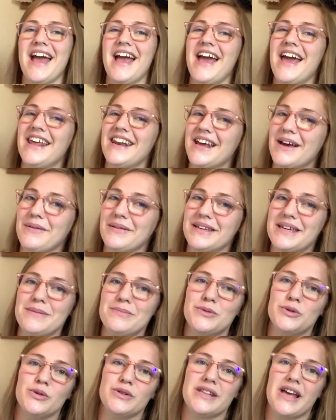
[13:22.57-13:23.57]
And I'll keep
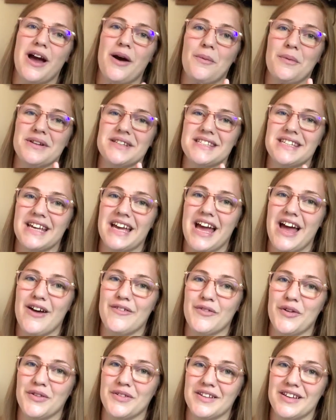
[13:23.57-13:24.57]
doing that. Once I have
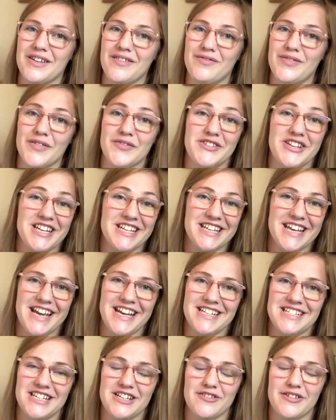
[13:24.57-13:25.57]
only 15 to
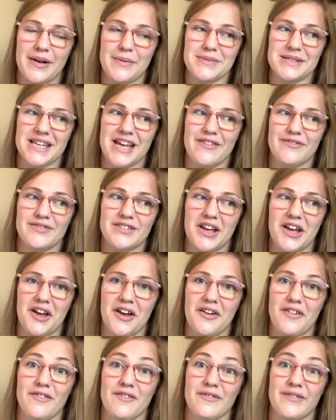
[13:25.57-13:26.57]
18 grams left
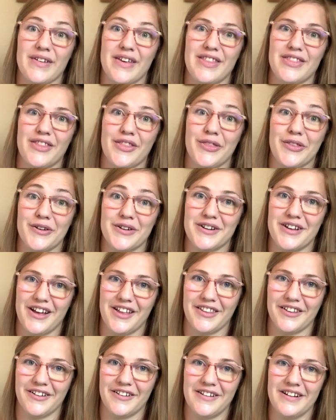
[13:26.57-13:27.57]
of the third
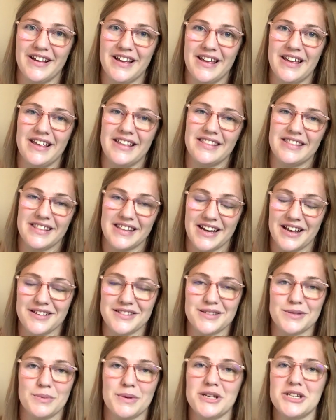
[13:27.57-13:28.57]
color, then I'll
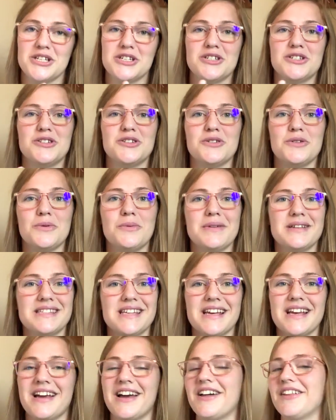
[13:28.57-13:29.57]
switch to my
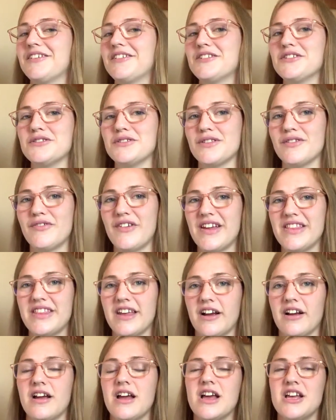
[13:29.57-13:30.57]
second color and do the fade
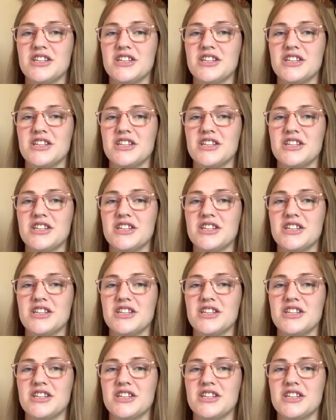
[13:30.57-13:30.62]
there.